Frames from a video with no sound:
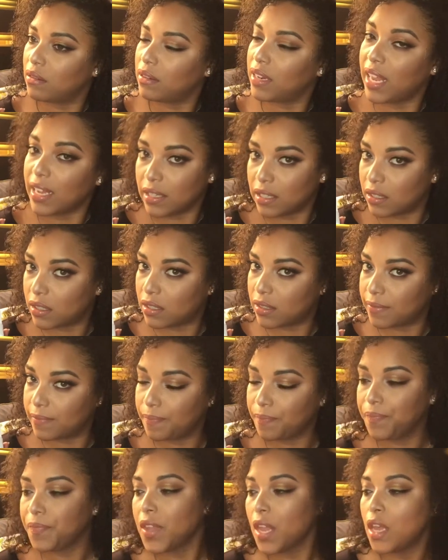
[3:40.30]
Yes.
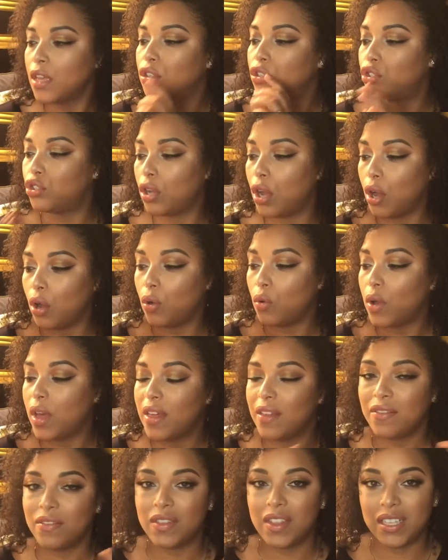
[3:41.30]
So
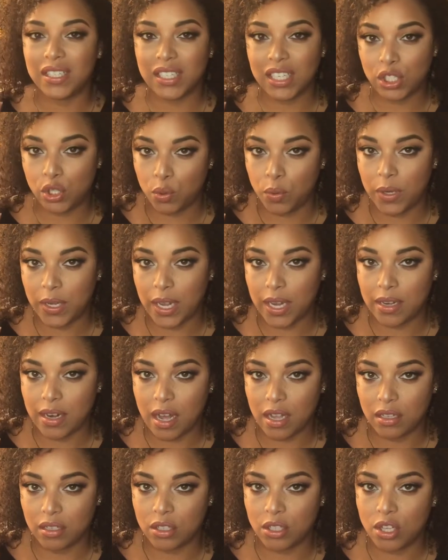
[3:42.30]
this is
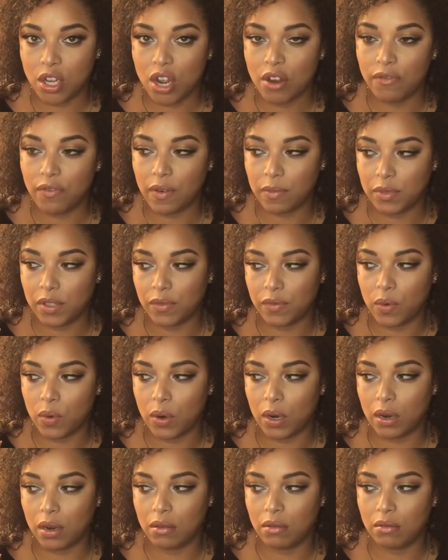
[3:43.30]
$28 from
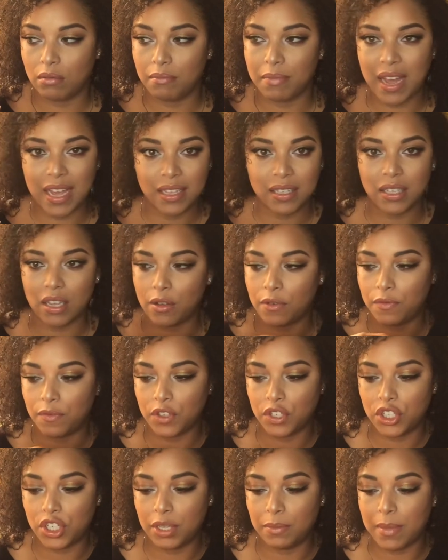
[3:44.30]
Sephora by itself
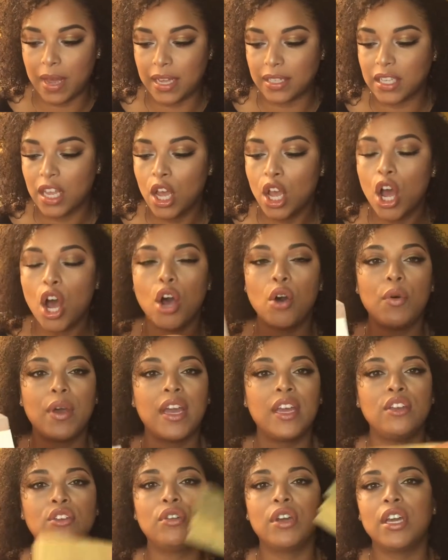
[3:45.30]
for sheet mask. Oh,
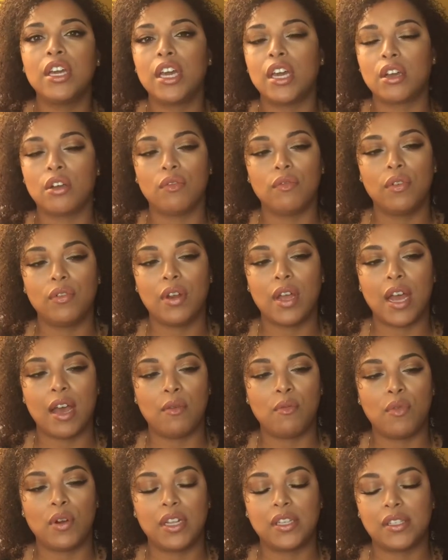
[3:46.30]
and you can get Karuna,
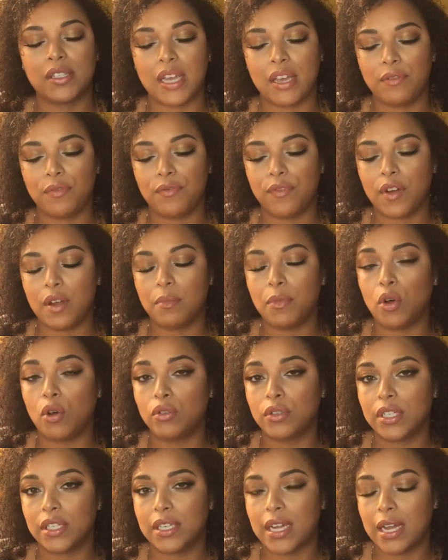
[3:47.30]
I want to say, from
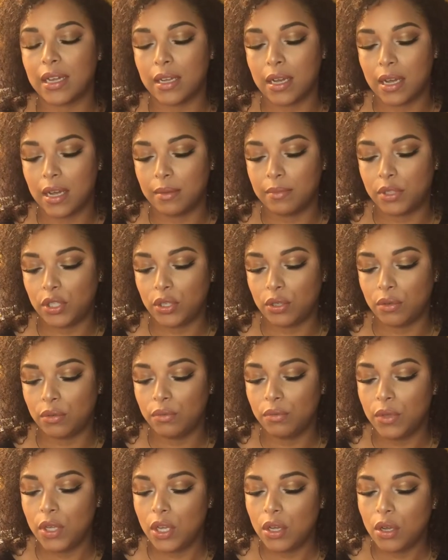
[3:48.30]
Ulta.com
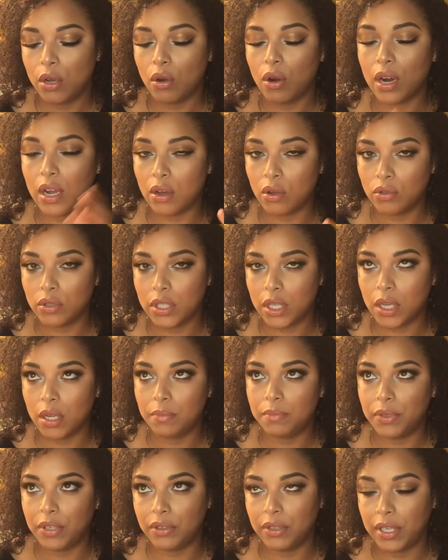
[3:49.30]
too or
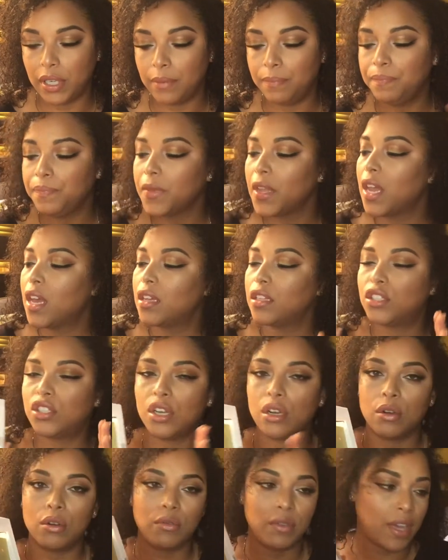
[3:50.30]
Ulta Beauty.
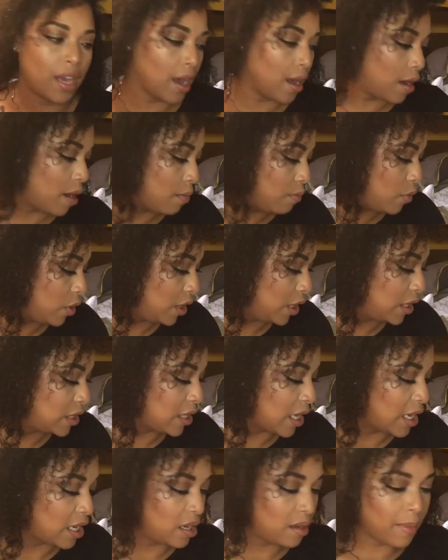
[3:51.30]
So yeah, I'm really
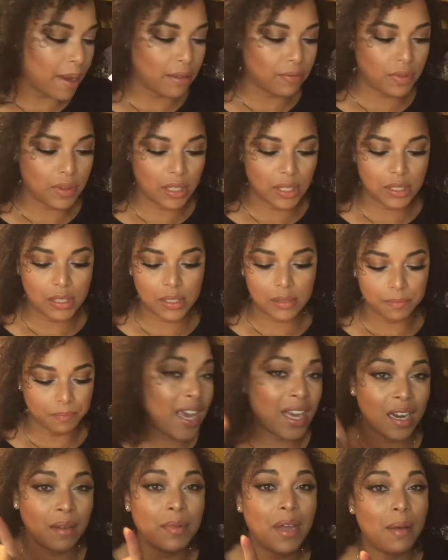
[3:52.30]
excited about this.
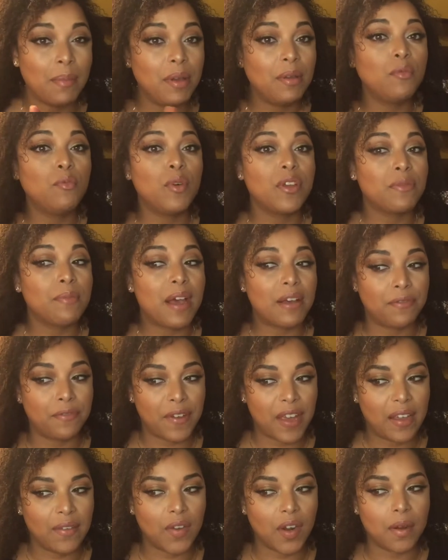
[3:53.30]
And I'm coming with my
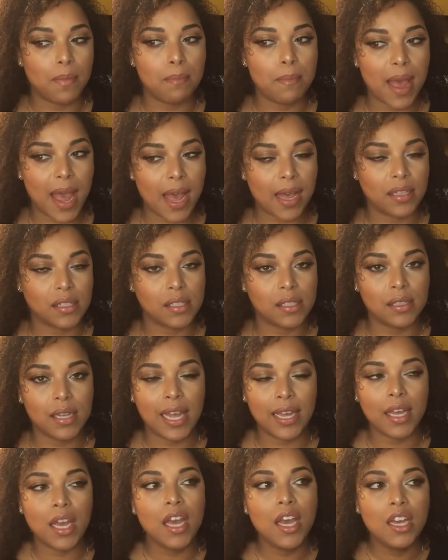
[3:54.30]
favorite mask,
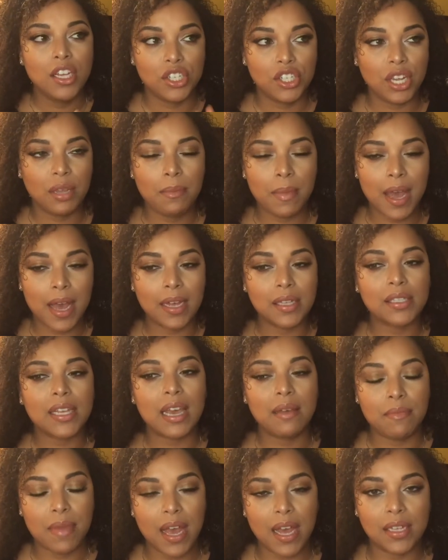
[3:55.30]
like sheet mask
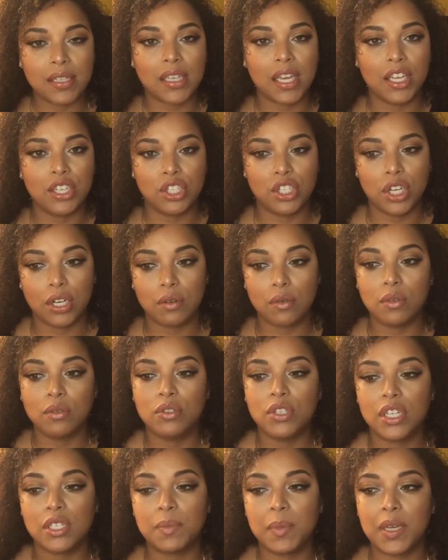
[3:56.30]
and mask in general,
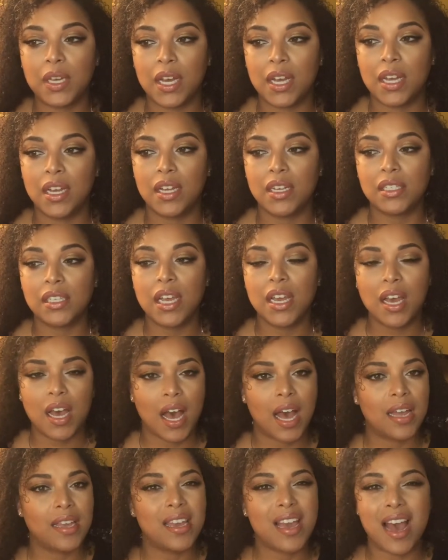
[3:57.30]
just because
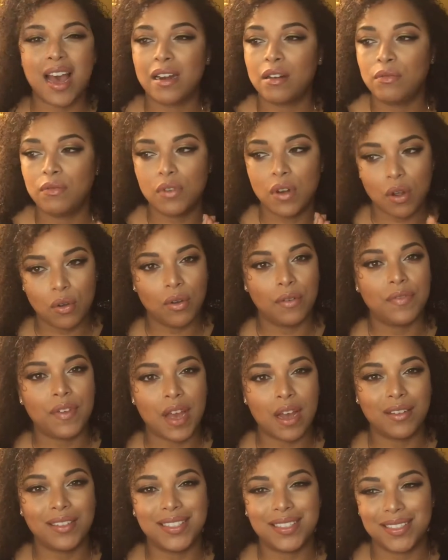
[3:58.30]
I, uh, I don't know if
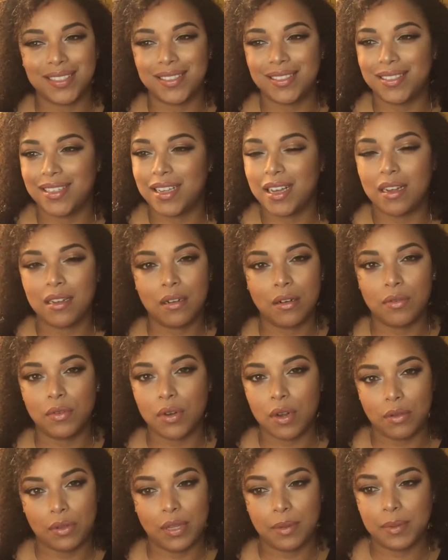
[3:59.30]
y'all, y'all don't
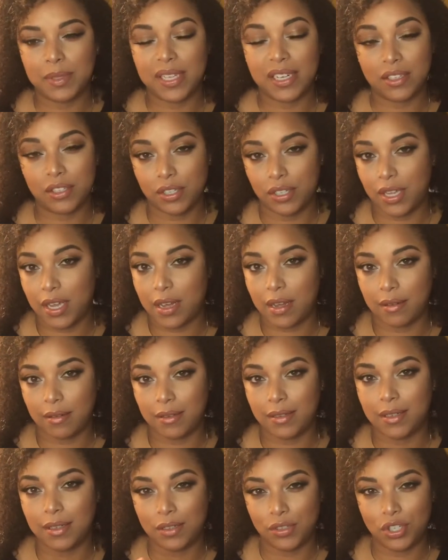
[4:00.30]
know the obsession yet.
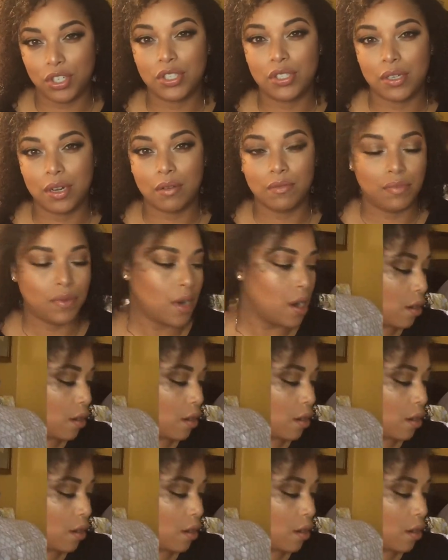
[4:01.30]
You just don't